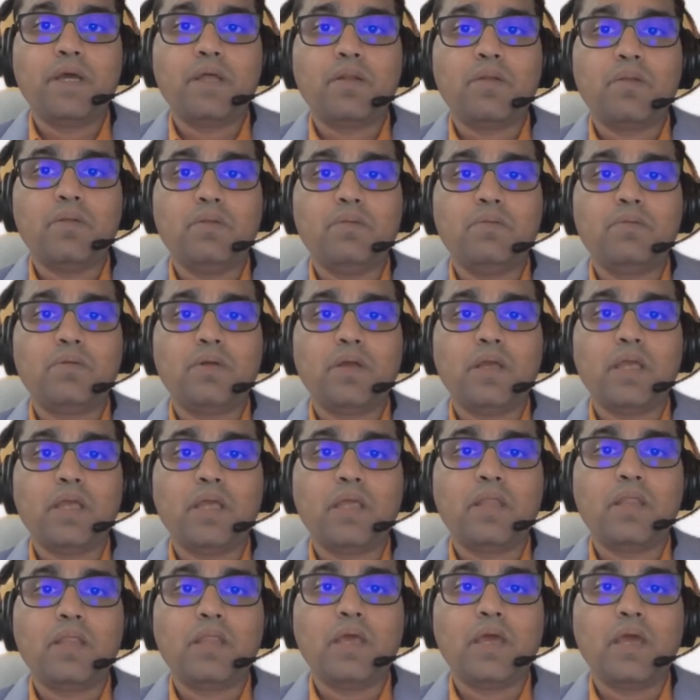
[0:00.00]
panel
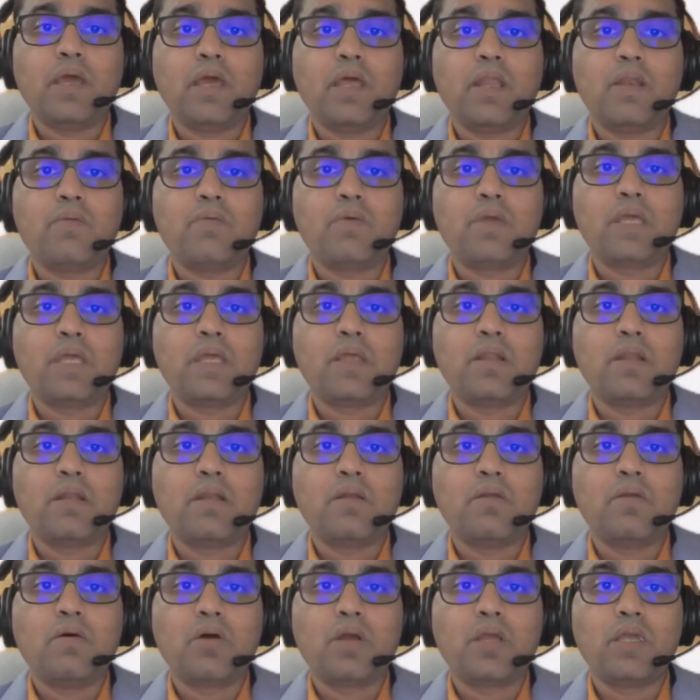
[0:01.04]
and then we
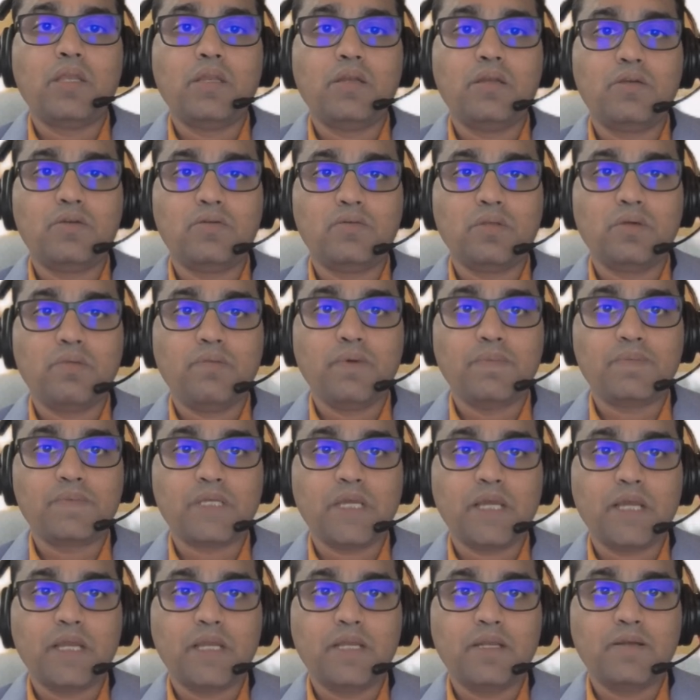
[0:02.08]
can log in to the
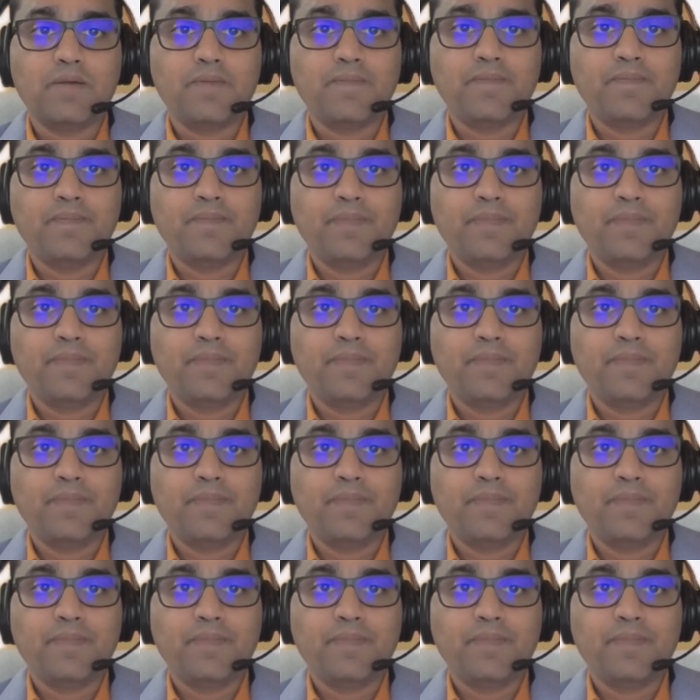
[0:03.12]
website.